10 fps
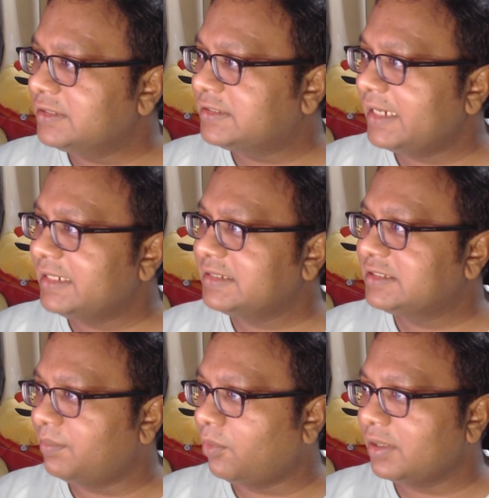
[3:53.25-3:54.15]
Inside
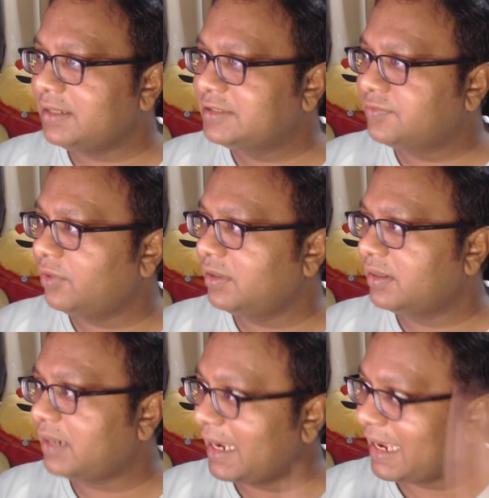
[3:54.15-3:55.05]
this models
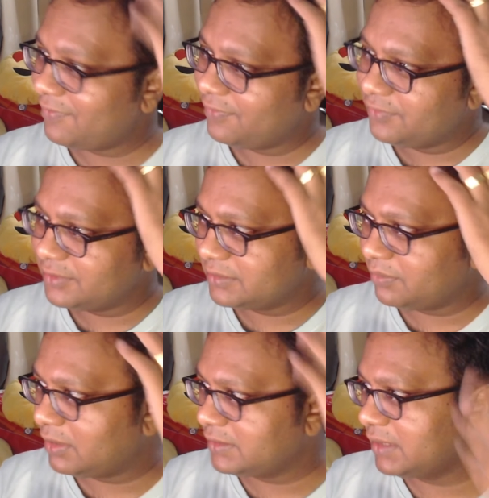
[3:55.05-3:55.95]
folder I have diffusion
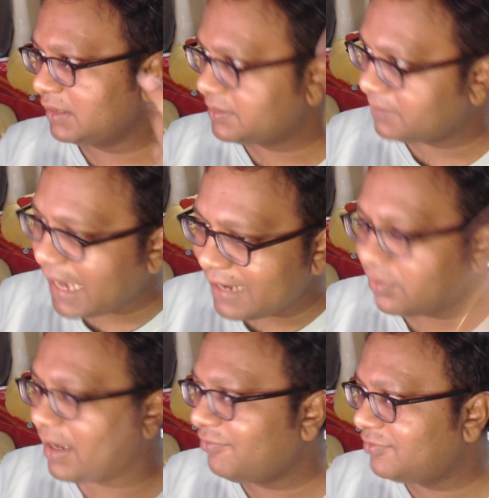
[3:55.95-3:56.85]
models and others, but I
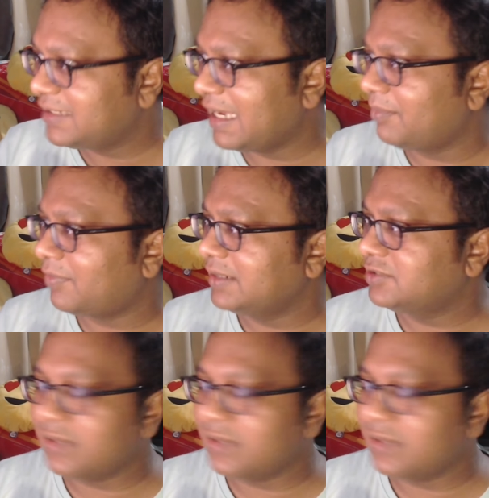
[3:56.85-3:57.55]
don't have SAM, right?